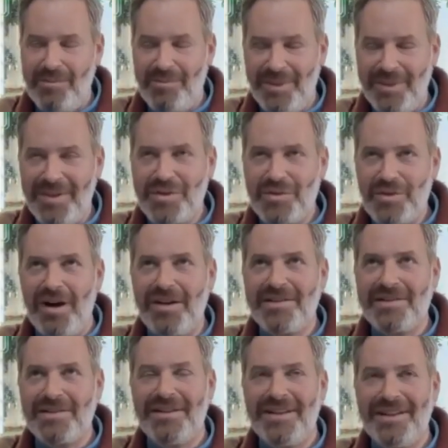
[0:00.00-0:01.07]
the drugs,
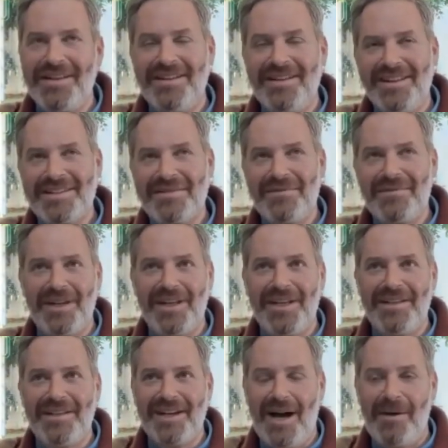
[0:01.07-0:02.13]
that's a
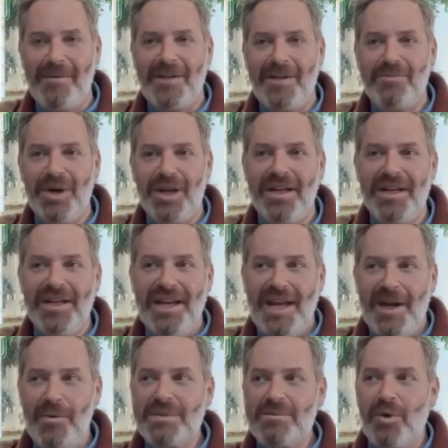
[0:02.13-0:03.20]
funny comment, but it
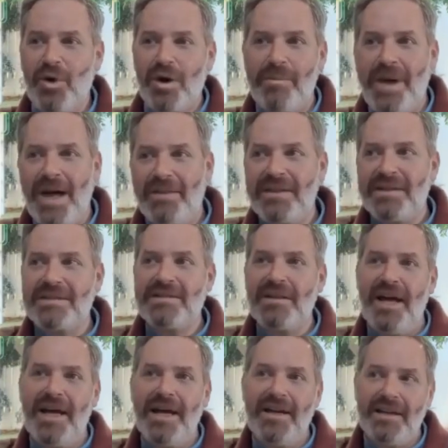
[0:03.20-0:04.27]
was more about this,
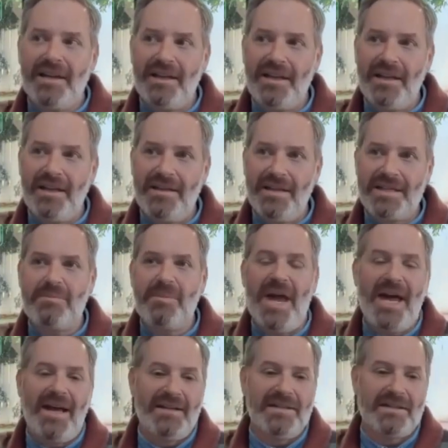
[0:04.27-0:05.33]
like, this
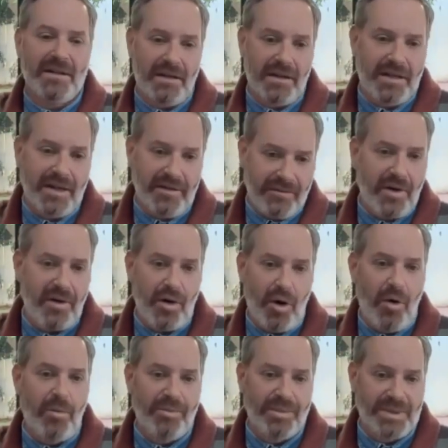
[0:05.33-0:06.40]
man is going to give her
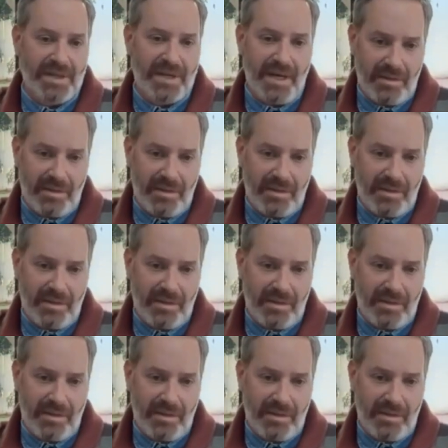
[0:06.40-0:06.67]
hope to get